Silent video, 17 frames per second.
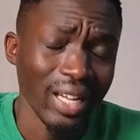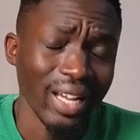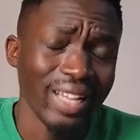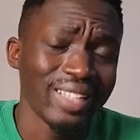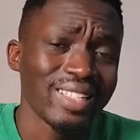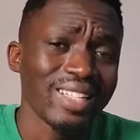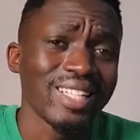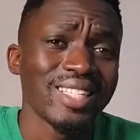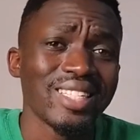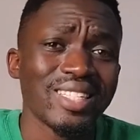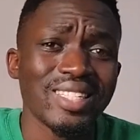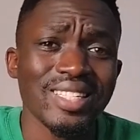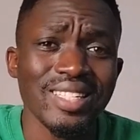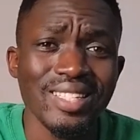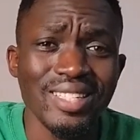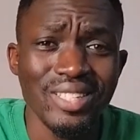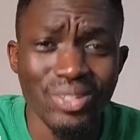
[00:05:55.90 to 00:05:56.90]
It
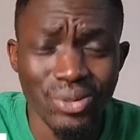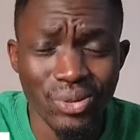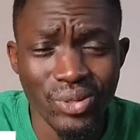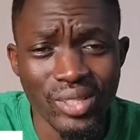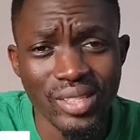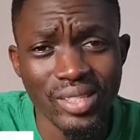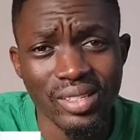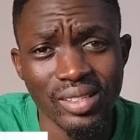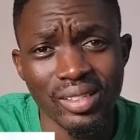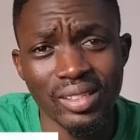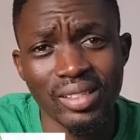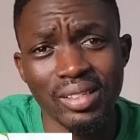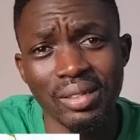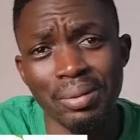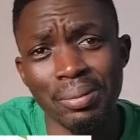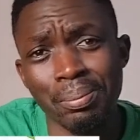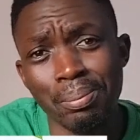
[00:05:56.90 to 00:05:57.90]
is used
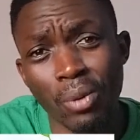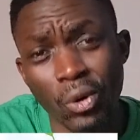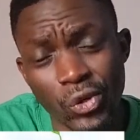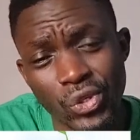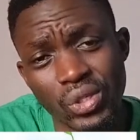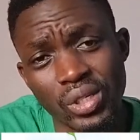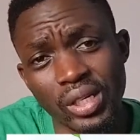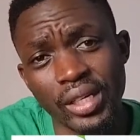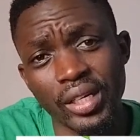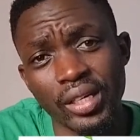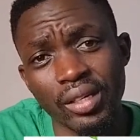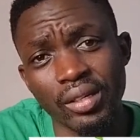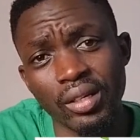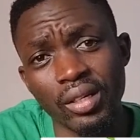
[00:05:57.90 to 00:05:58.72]
mostly